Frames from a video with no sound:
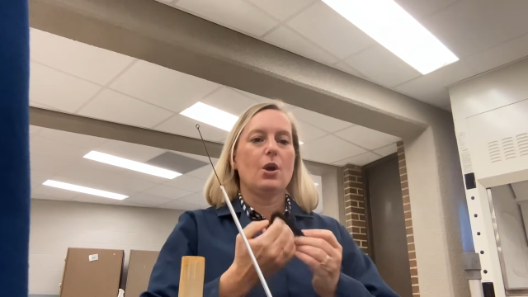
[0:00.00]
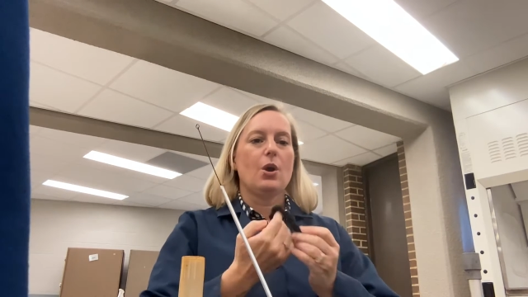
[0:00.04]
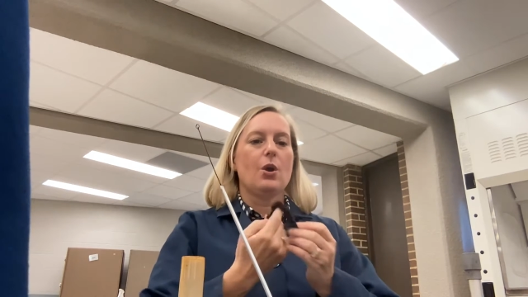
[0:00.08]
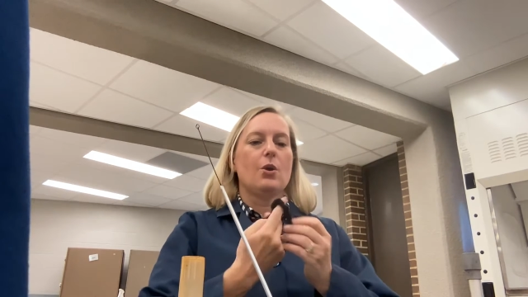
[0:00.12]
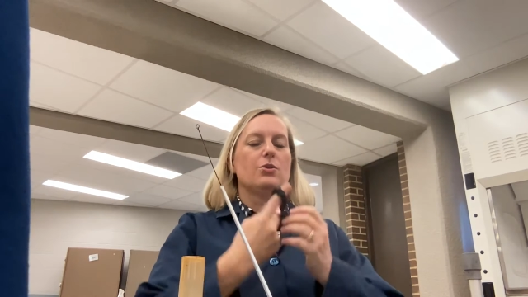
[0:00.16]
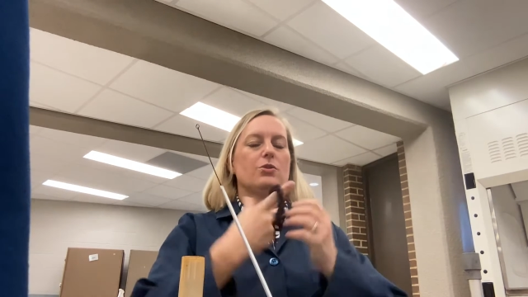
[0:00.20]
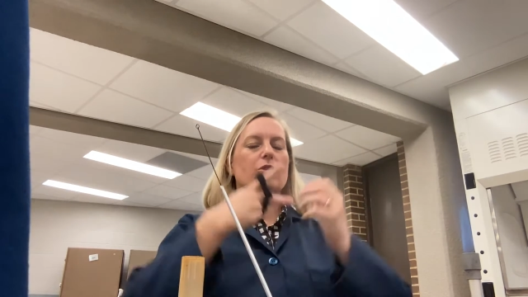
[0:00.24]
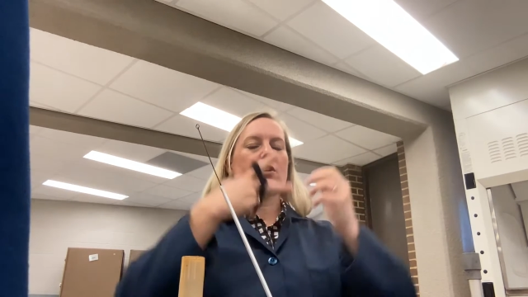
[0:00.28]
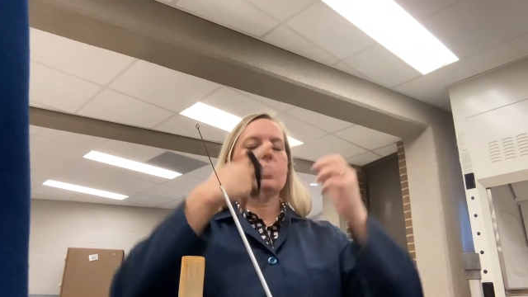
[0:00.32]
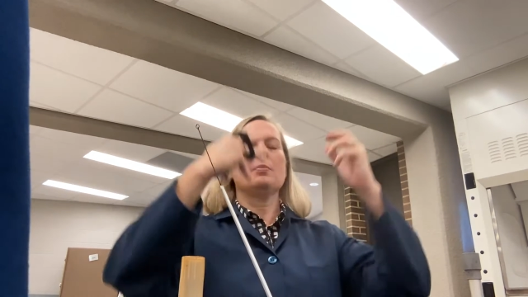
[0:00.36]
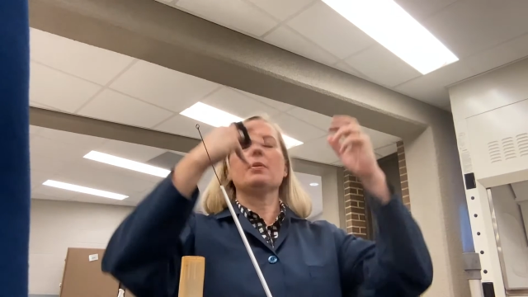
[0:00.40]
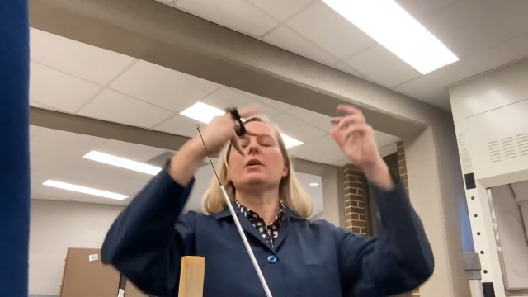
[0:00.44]
So
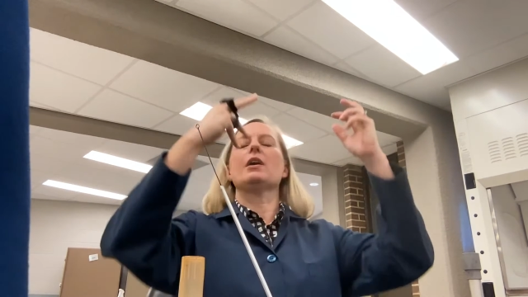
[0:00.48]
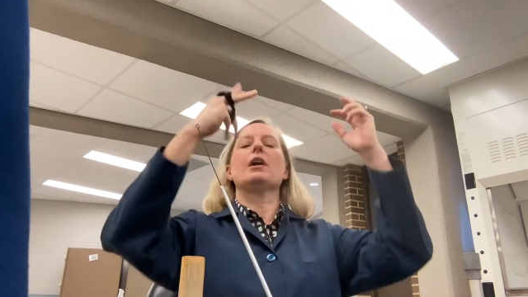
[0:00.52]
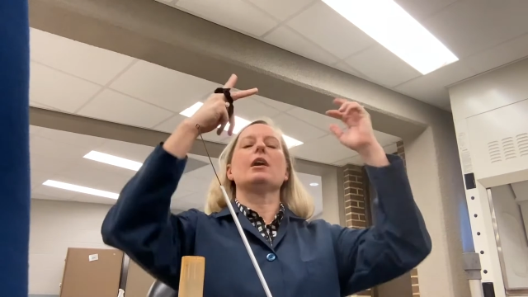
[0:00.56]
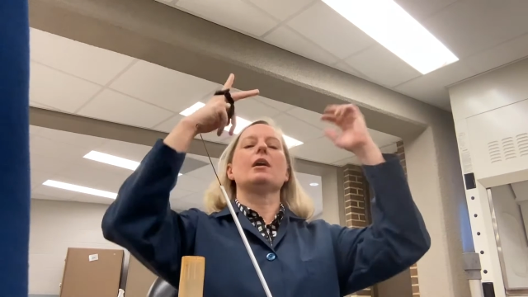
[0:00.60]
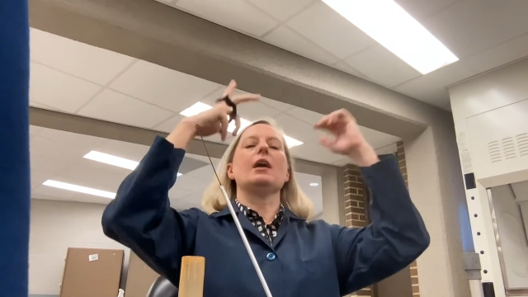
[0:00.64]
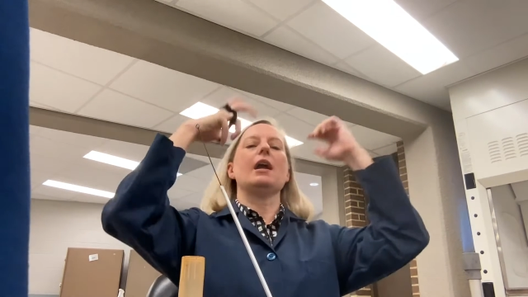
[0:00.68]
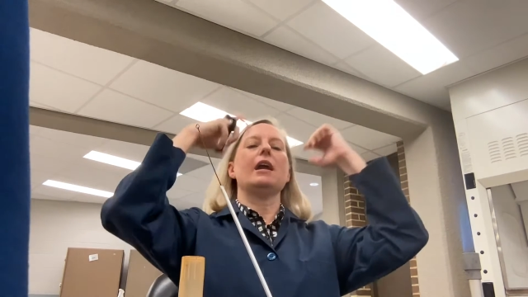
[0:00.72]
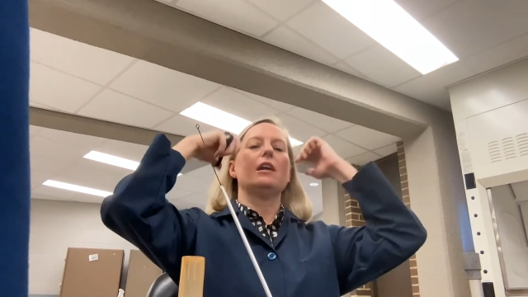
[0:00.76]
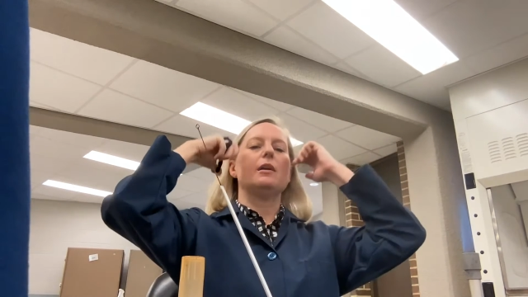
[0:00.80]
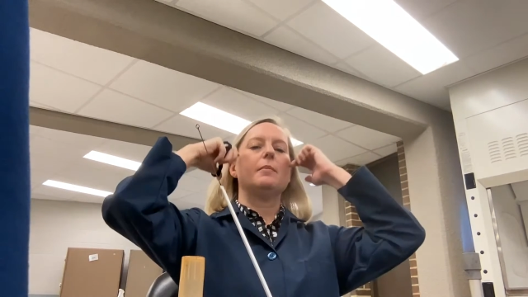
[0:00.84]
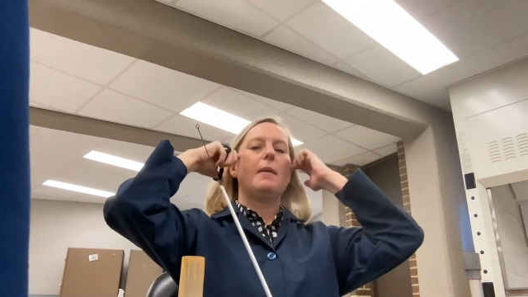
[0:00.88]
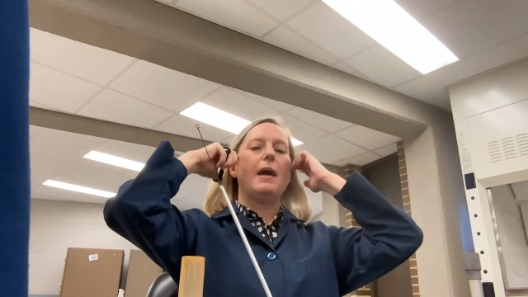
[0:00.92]
we're going to put our
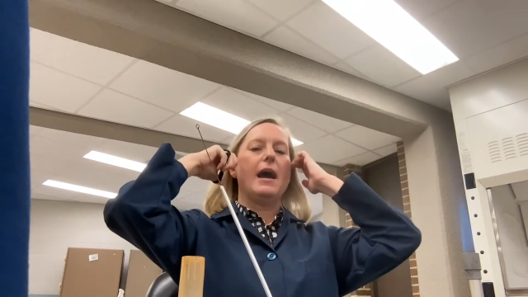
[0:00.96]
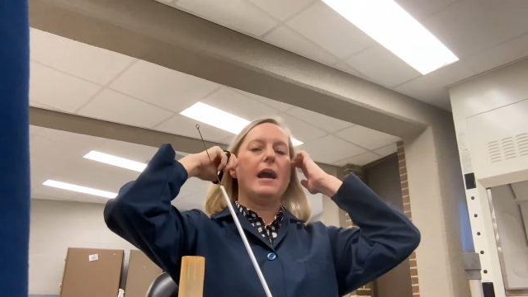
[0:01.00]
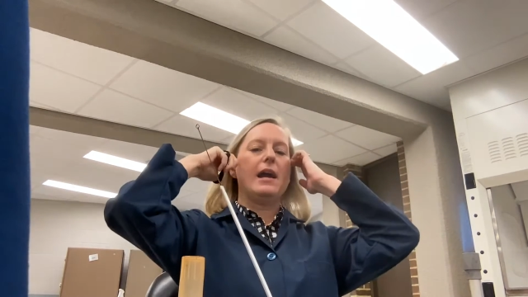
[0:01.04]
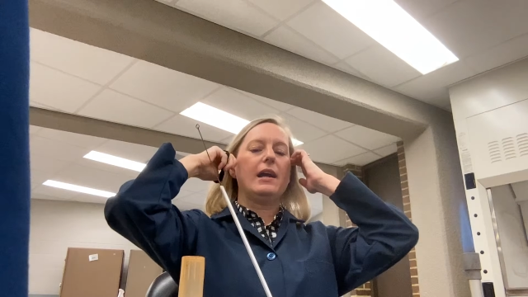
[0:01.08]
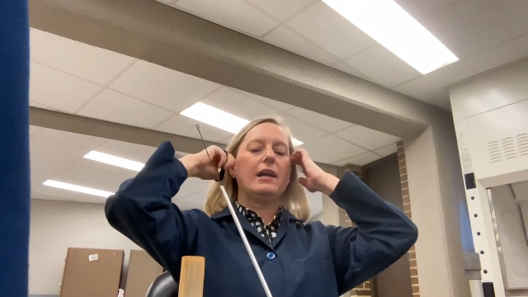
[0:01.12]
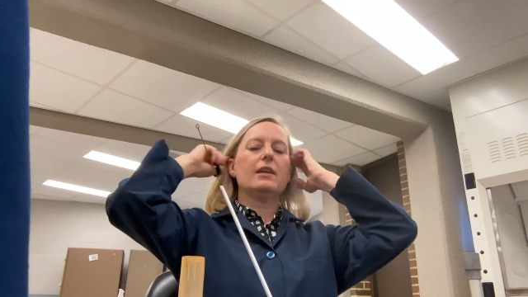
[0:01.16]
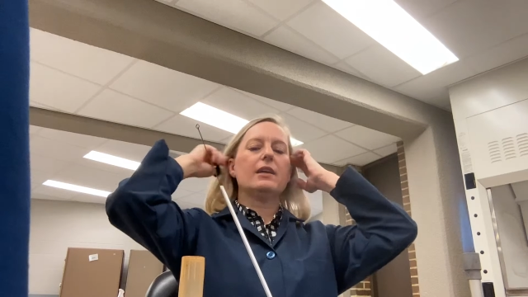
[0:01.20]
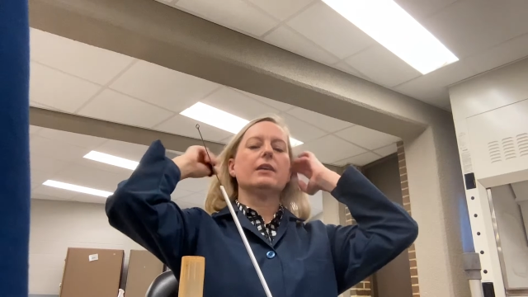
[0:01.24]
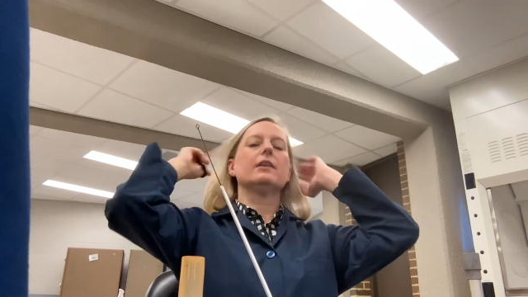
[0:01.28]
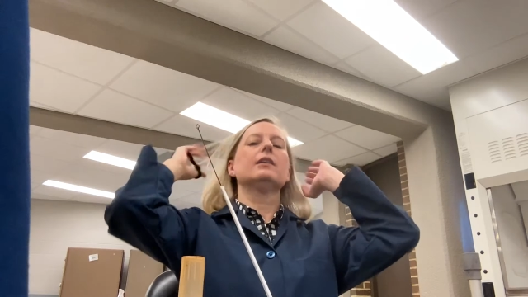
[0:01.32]
hair back,